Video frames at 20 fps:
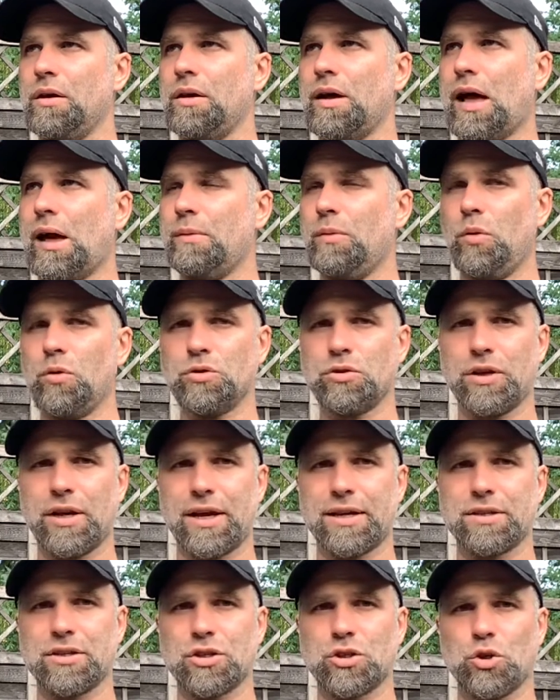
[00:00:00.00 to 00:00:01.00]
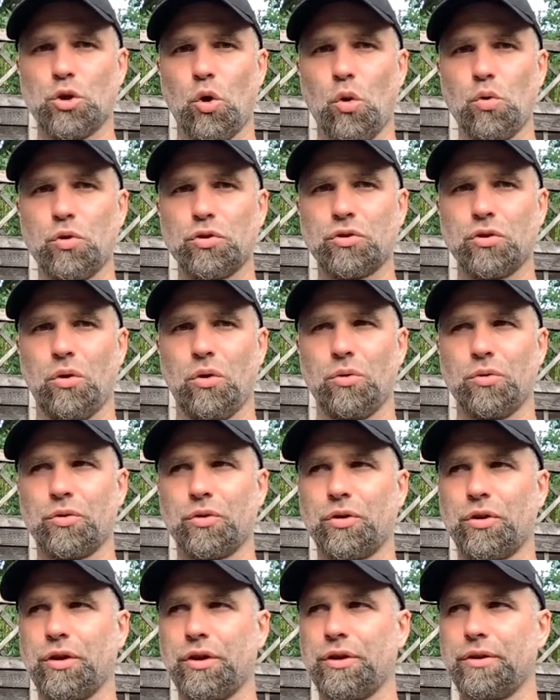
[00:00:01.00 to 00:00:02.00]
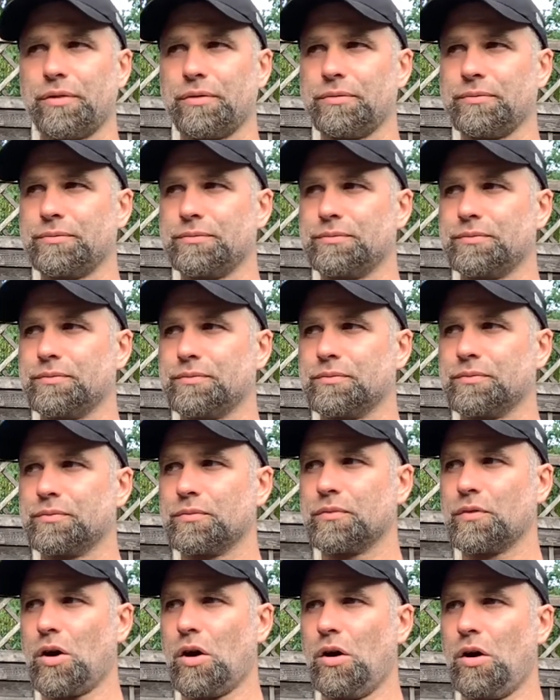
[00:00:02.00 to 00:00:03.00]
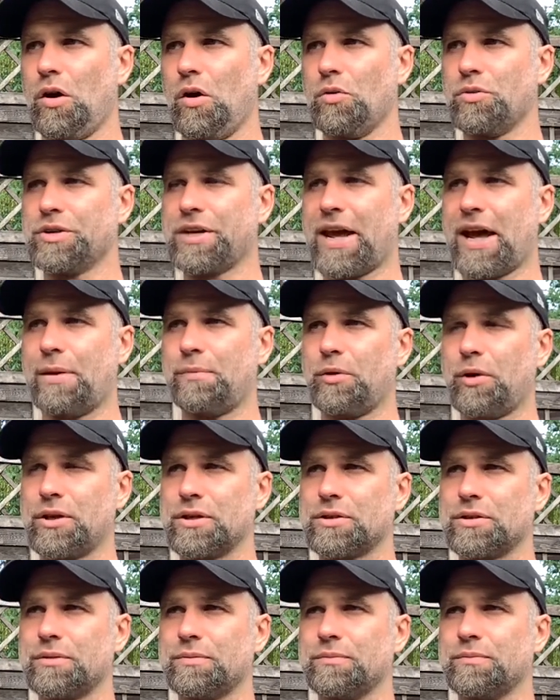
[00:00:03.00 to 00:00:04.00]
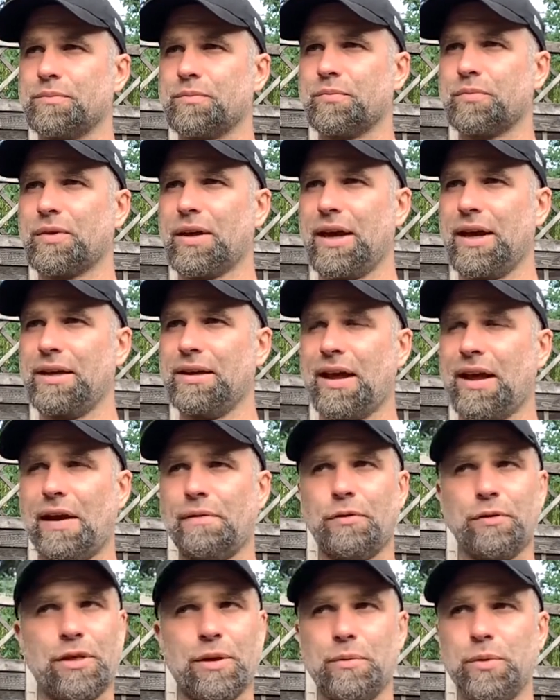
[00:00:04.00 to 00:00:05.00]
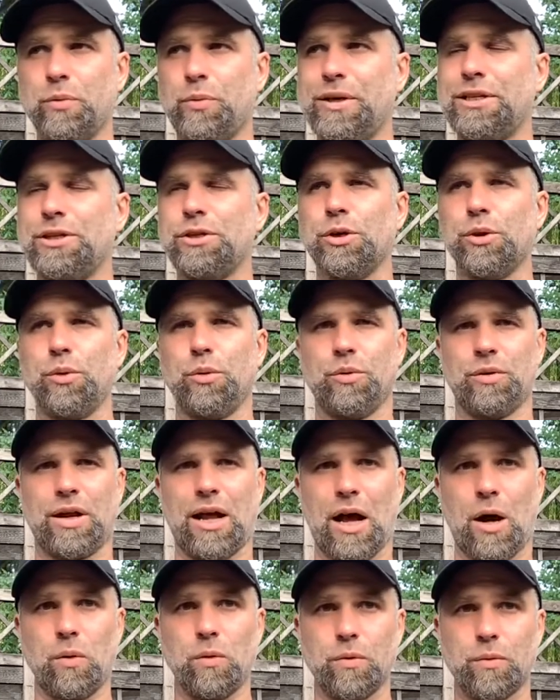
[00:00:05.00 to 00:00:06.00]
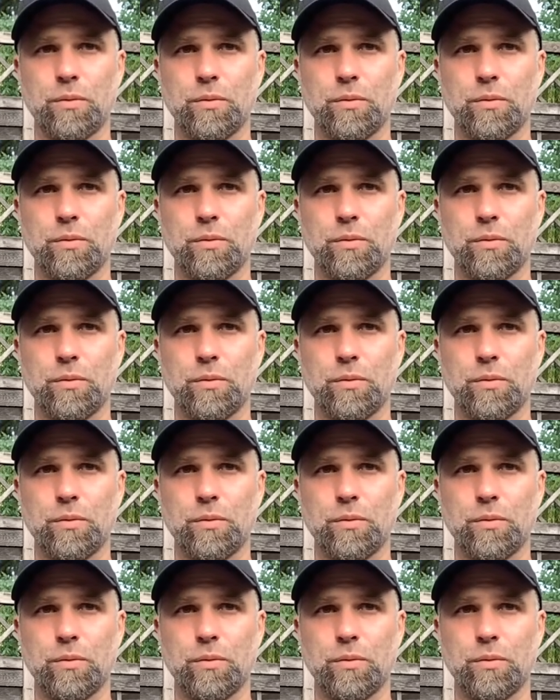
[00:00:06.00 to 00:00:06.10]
I'm also like stoked on uh, on cameras and everything with video now.